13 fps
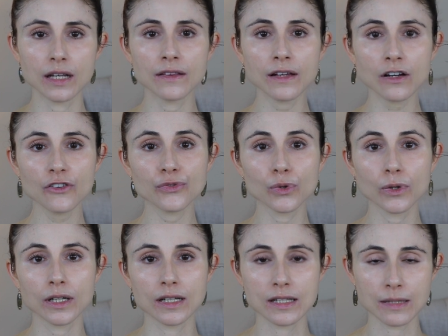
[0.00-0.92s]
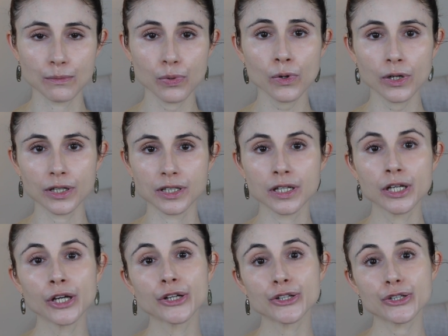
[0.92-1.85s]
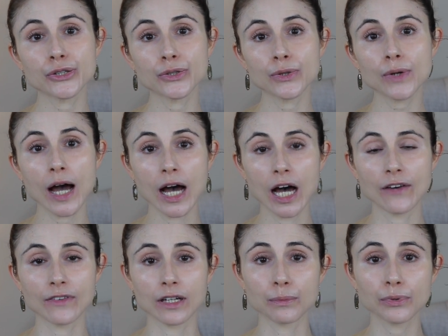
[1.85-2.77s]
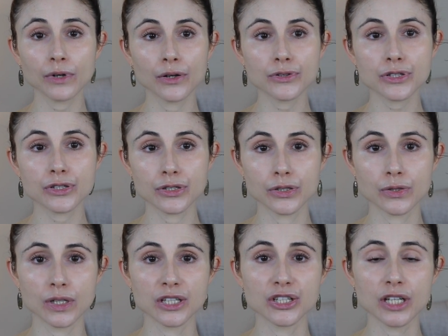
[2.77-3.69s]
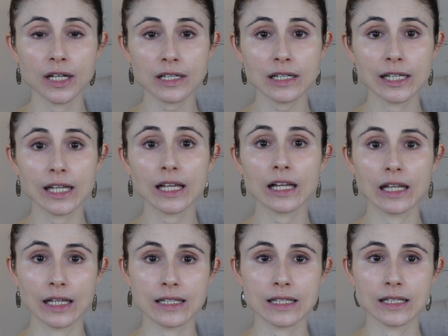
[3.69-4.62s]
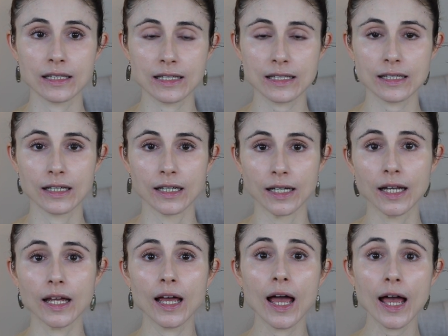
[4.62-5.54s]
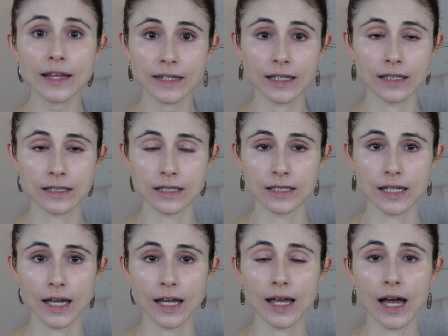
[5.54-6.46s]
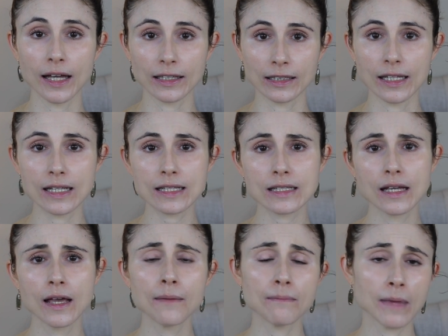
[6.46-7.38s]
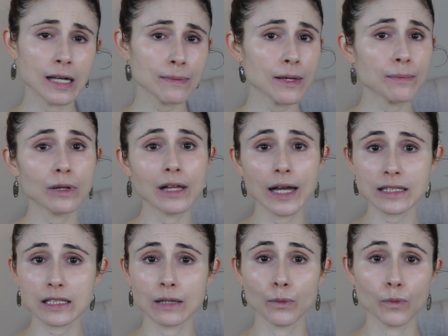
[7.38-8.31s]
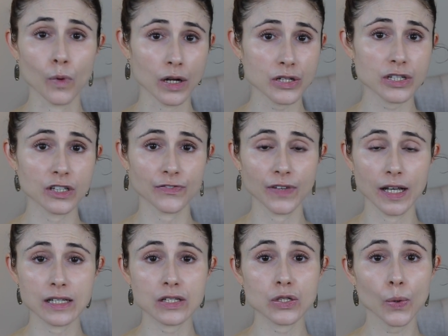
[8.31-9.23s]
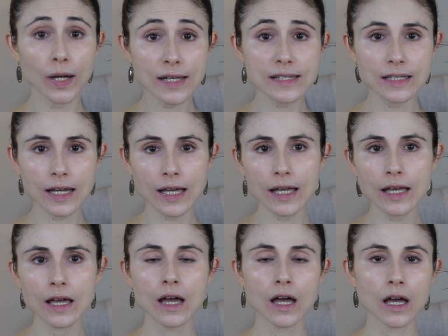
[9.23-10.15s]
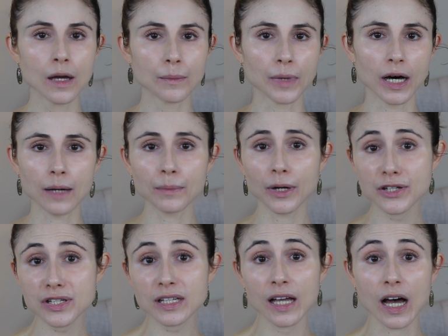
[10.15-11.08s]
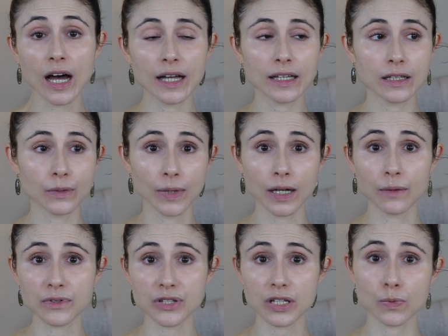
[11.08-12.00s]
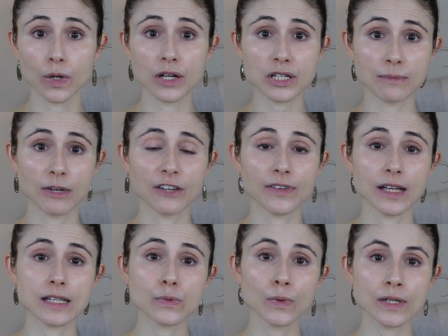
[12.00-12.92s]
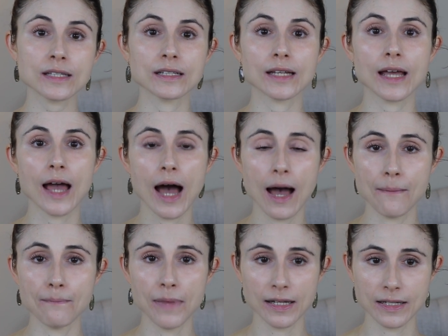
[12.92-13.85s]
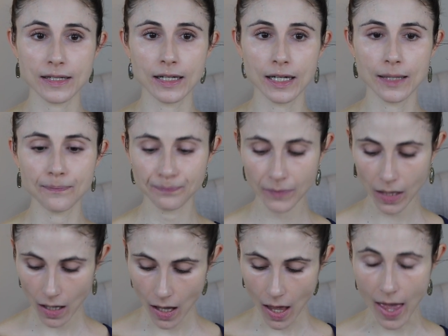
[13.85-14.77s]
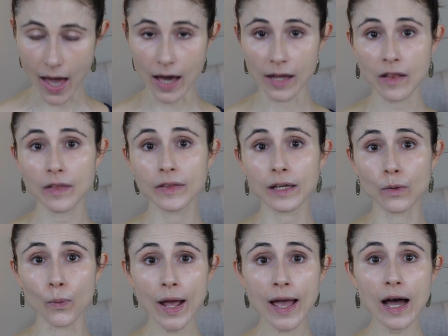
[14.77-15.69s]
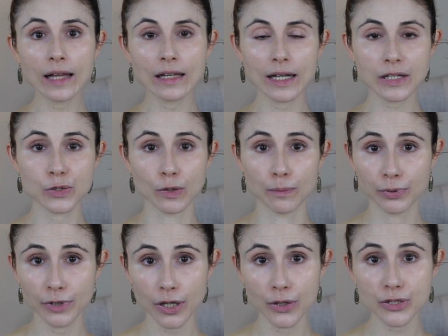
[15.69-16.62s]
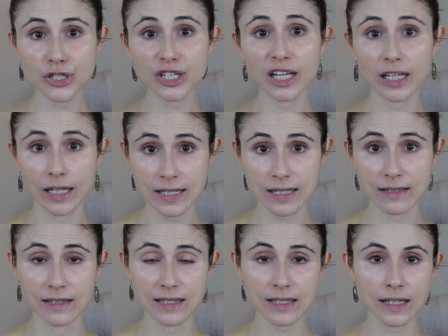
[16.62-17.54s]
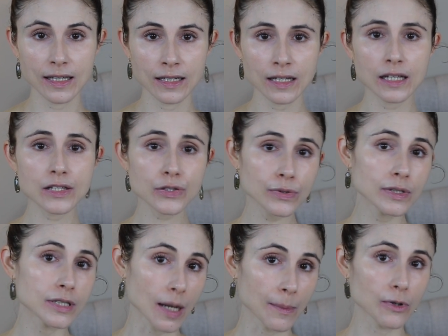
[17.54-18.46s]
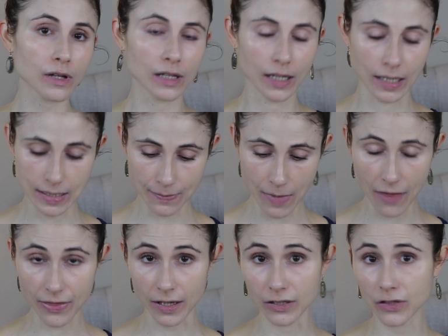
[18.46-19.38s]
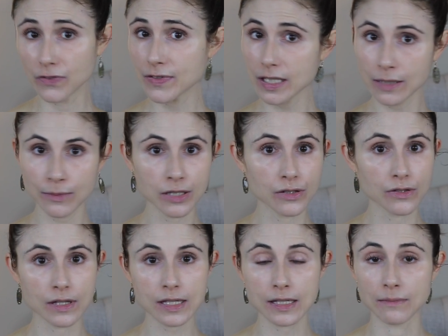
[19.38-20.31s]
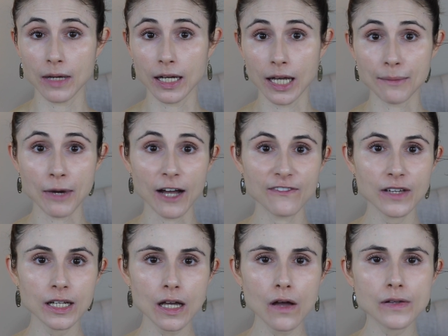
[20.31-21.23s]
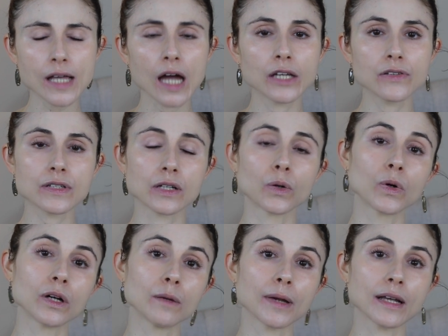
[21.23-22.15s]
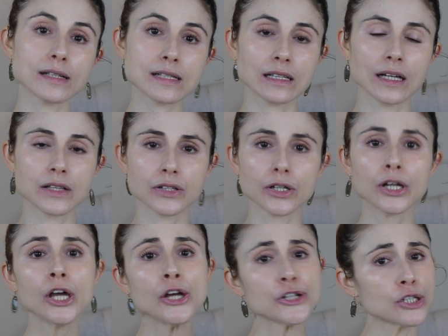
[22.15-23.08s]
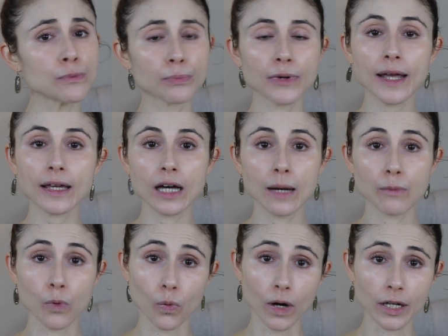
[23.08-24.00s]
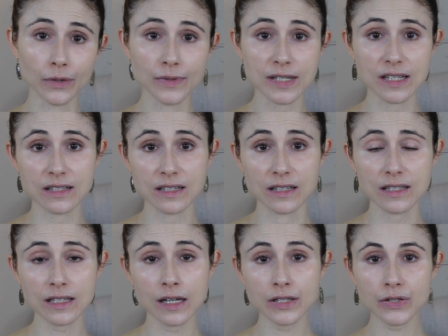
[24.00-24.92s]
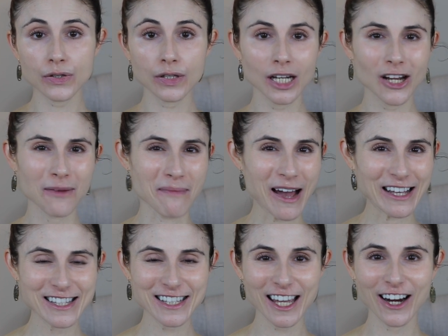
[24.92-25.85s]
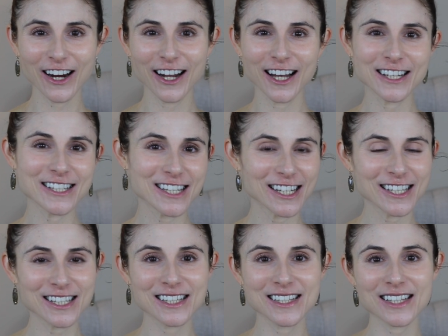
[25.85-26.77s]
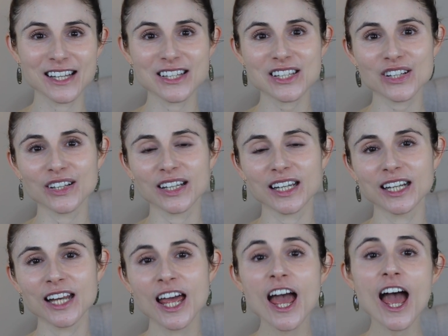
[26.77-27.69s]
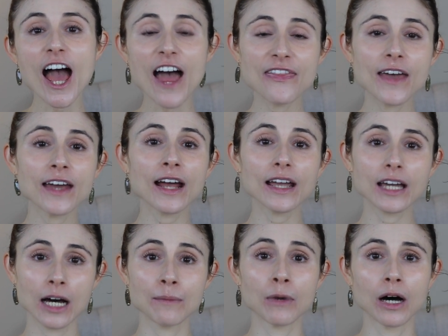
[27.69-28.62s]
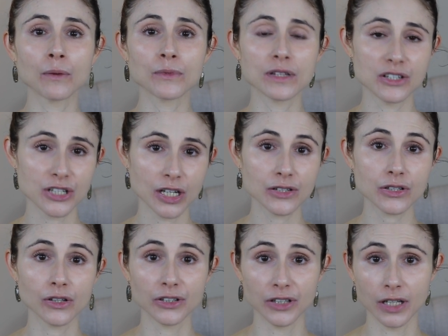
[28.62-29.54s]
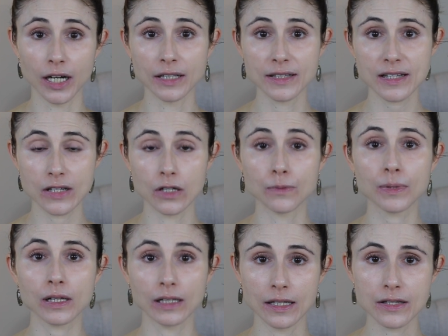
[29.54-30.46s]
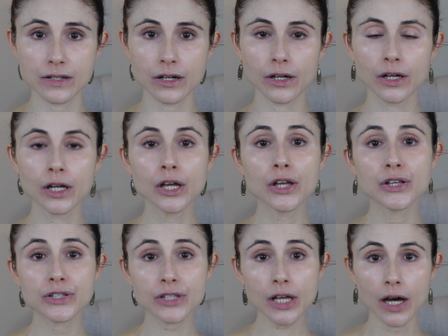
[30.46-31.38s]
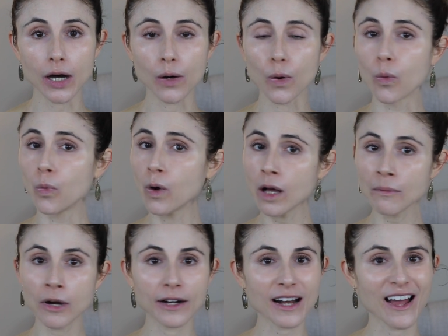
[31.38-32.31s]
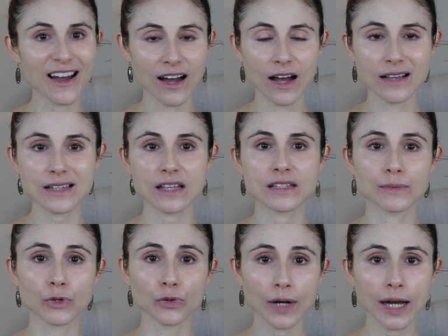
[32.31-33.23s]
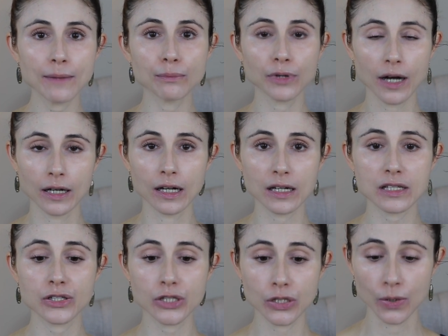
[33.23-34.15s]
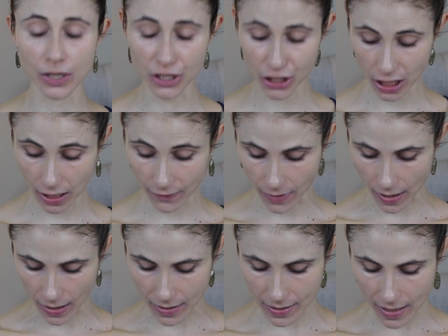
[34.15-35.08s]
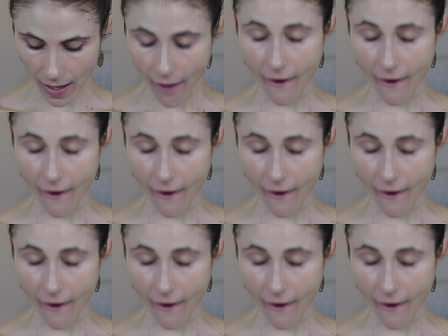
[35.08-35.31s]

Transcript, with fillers: And therefore it is important to have an approach to gently cleansing the skin at the end of the day at least. Many people like to wash their face twice a day, but personally I get away with just washing my face once a day at bedtime. And the way I like to approach cleansing the skin is through a double cleanse method. You've seen me do this in many of my videos. I use an oil-based cleanser to break up water-resistant sunscreen, mascara, tinted sunscreen, and then I come on with a gentle non-soap cleanser. So Walmart has some great products to achieve this.